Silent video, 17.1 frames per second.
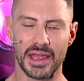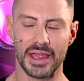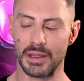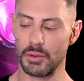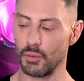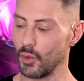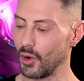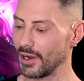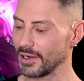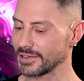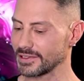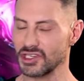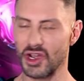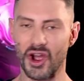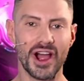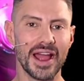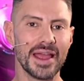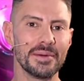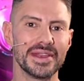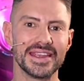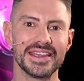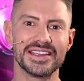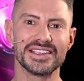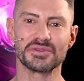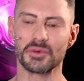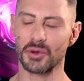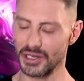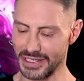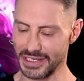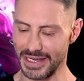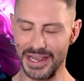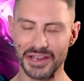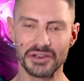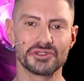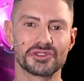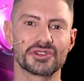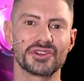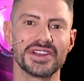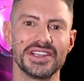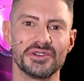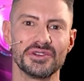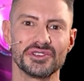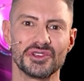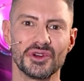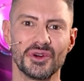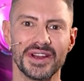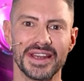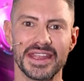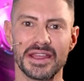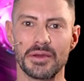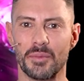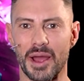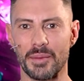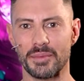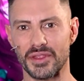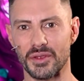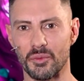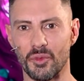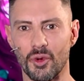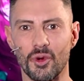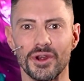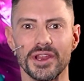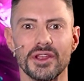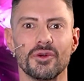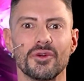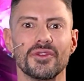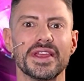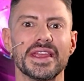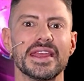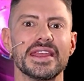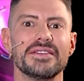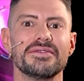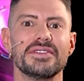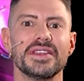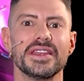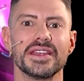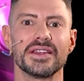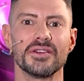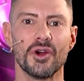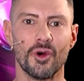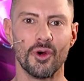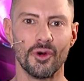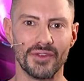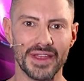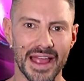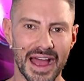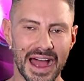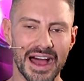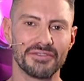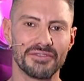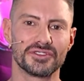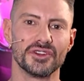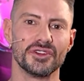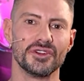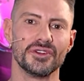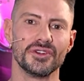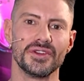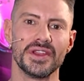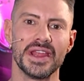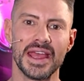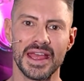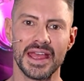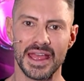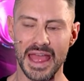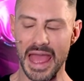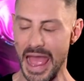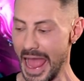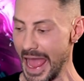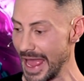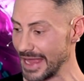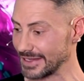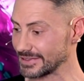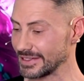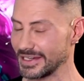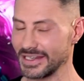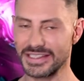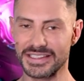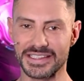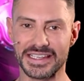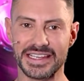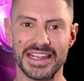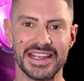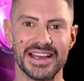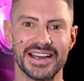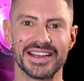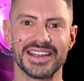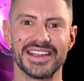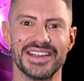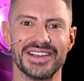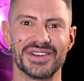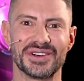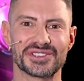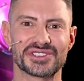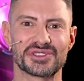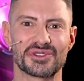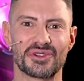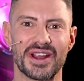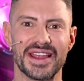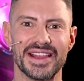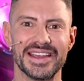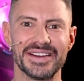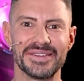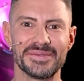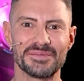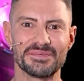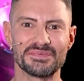what time it is, what country you're joining. It might be the morning or the evening or the afternoon, as it is here in Australia.